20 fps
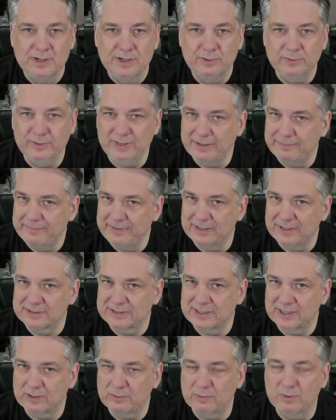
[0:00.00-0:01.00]
With that being
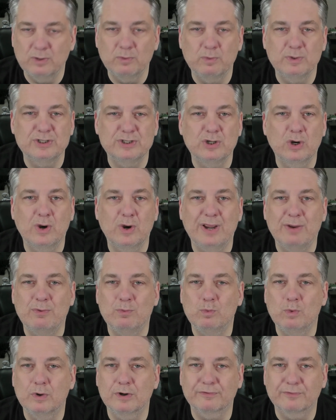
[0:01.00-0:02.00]
said, I want to wish y'all a
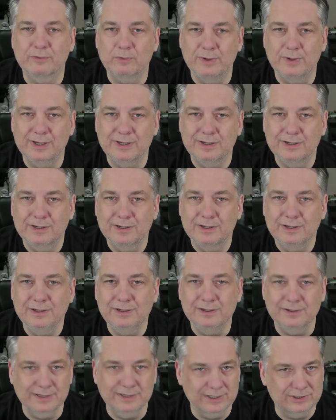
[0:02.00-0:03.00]
wonderful week,
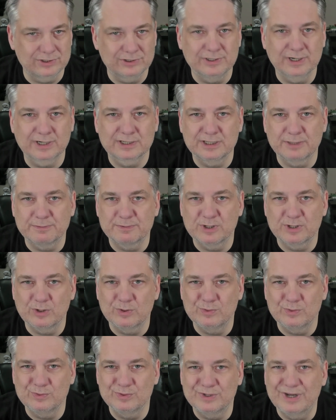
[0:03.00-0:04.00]
and I'll catch you next
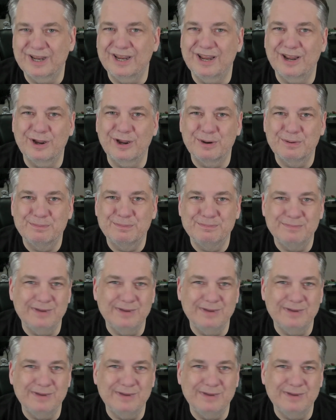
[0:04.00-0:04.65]
episode. Take care.